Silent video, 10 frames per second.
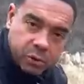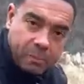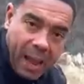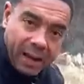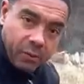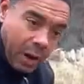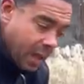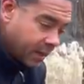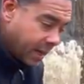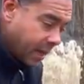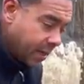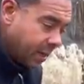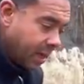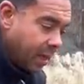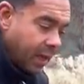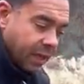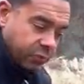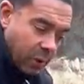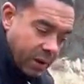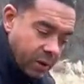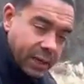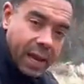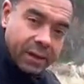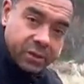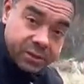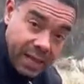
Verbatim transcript: back around again, it's right on the edges.